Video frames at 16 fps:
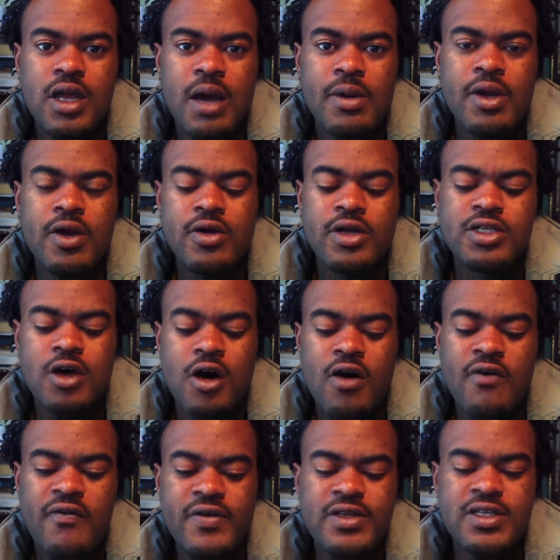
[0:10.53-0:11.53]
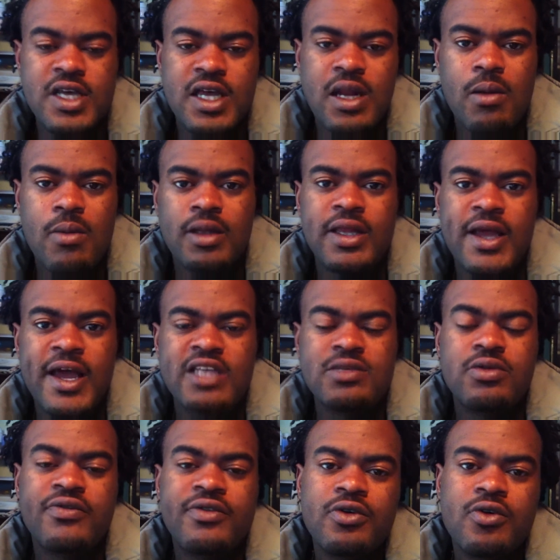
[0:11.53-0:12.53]
I'm here at his office, and I'm about to
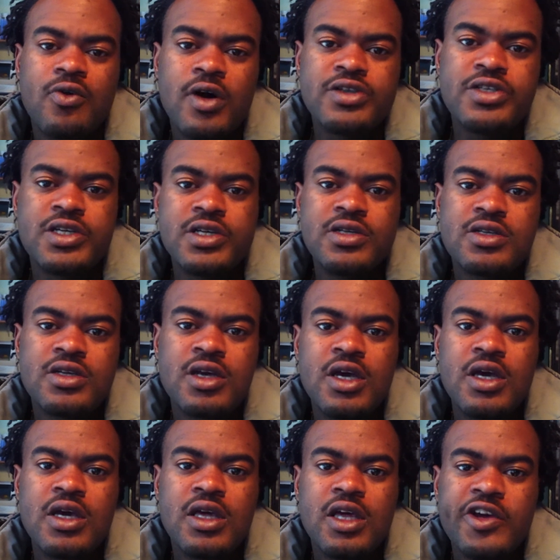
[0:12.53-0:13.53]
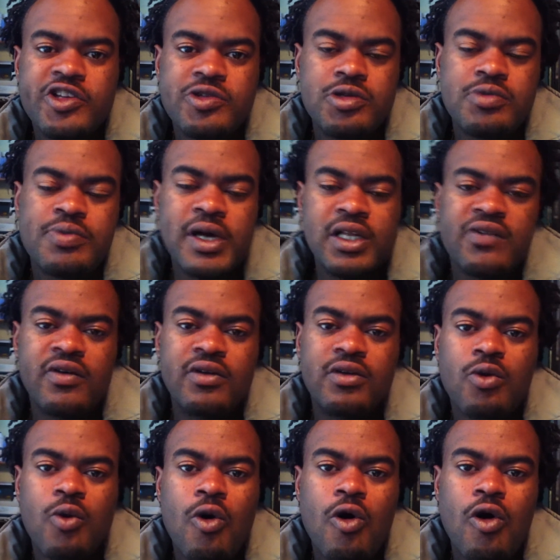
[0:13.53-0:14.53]
ask him a few questions, get his perspective
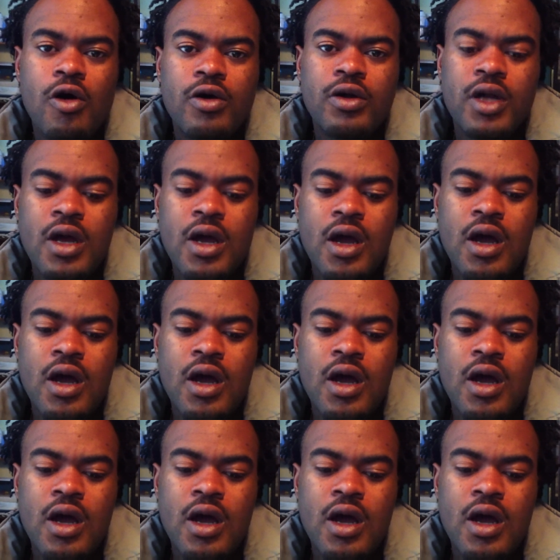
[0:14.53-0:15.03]
on the ward,